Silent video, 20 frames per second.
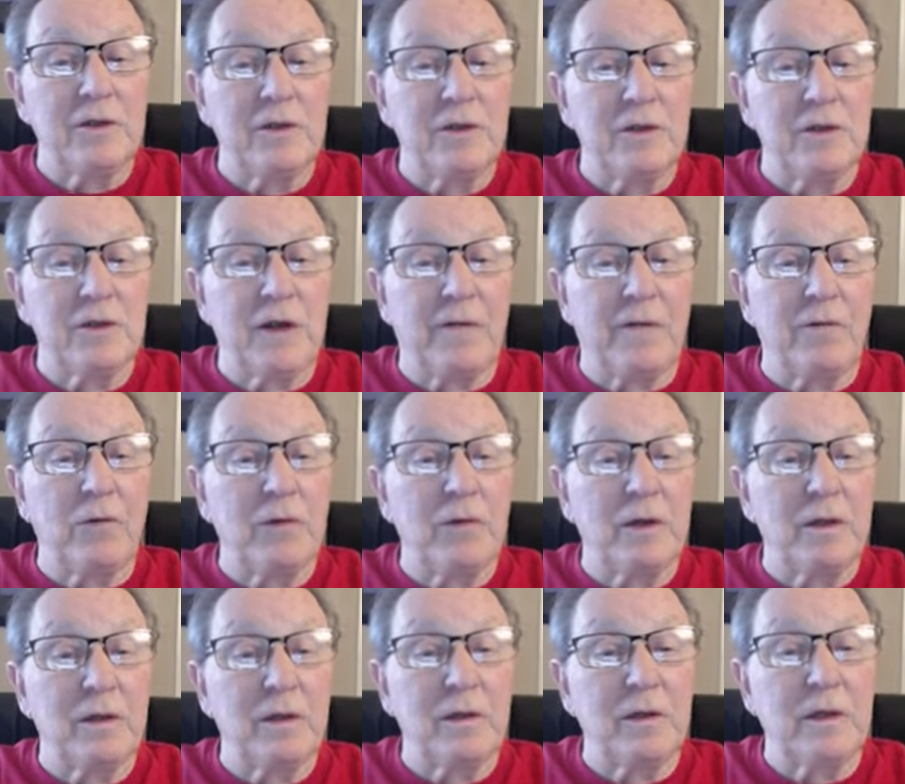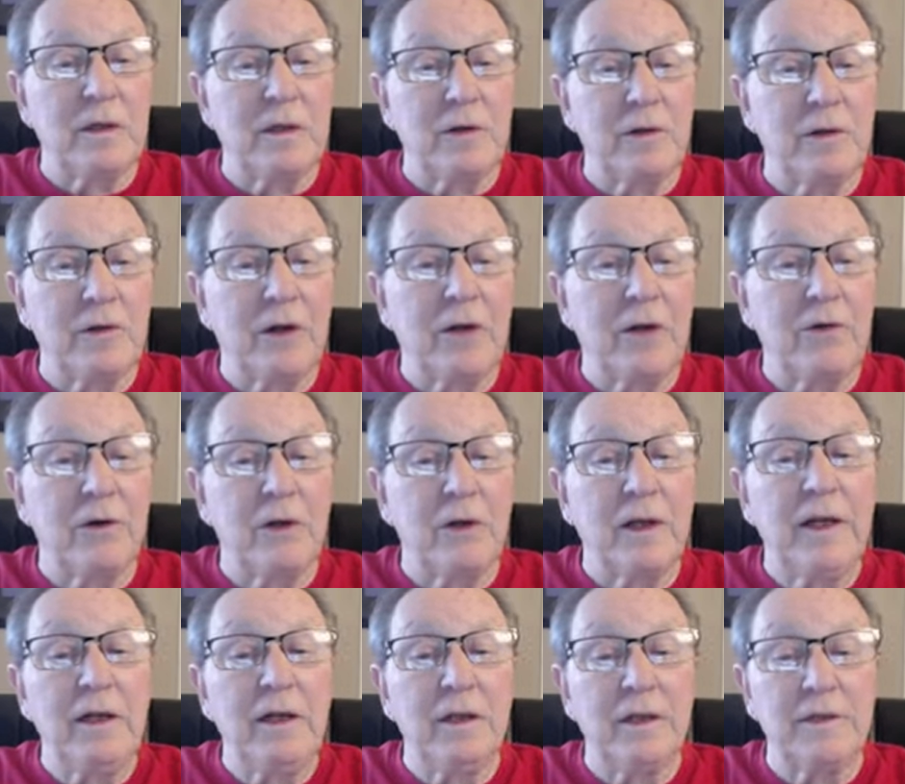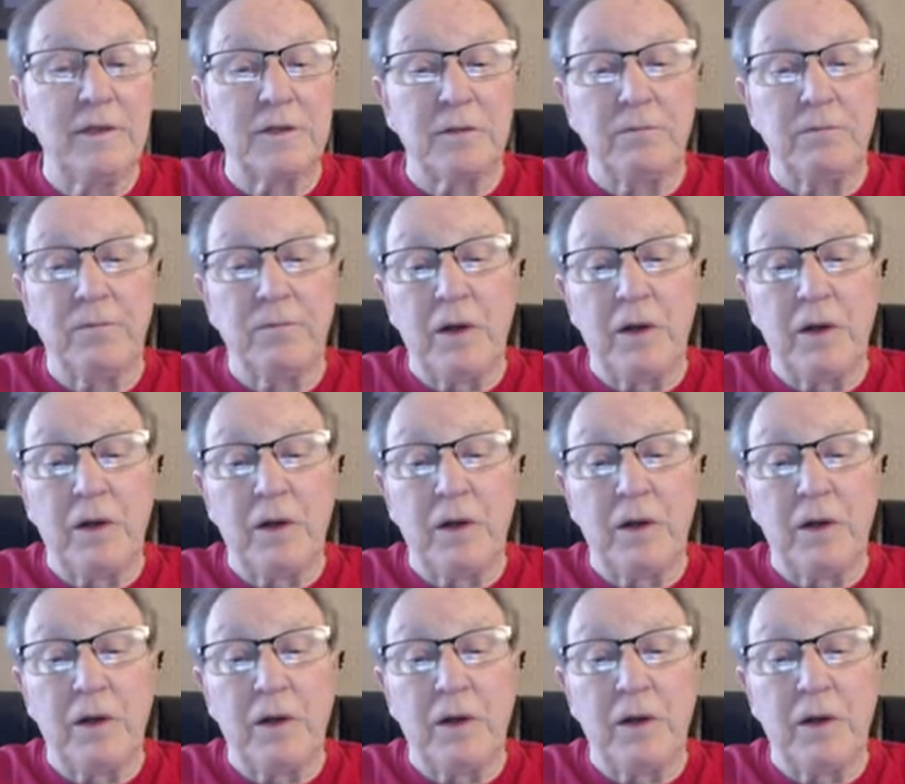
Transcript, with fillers: suffer with, you know, under legalism.